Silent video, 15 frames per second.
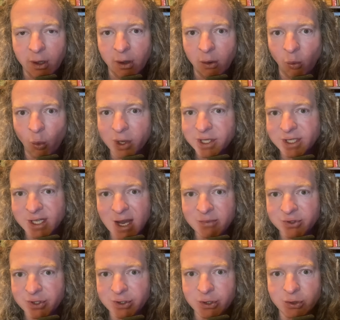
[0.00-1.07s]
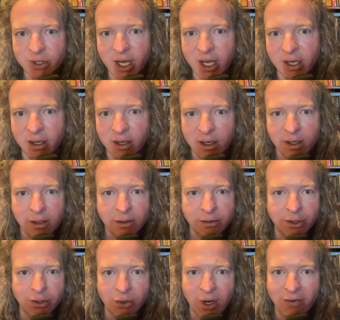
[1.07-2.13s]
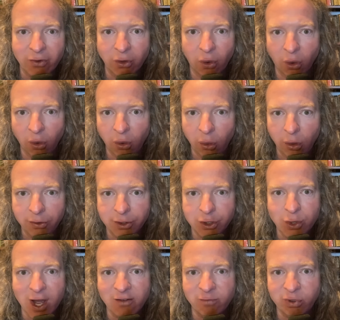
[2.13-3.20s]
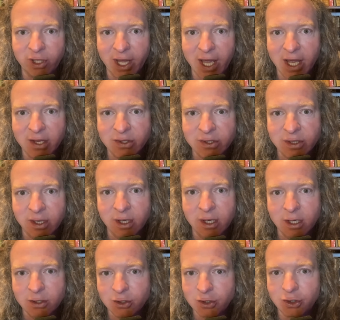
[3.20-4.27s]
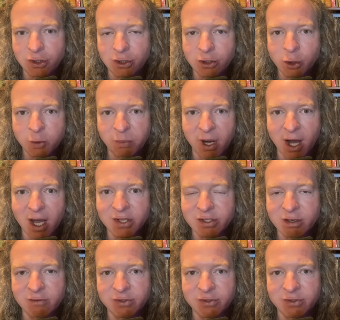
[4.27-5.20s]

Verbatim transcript: What steps did you take? Did you have a goal? Did you have plans? Did you use positive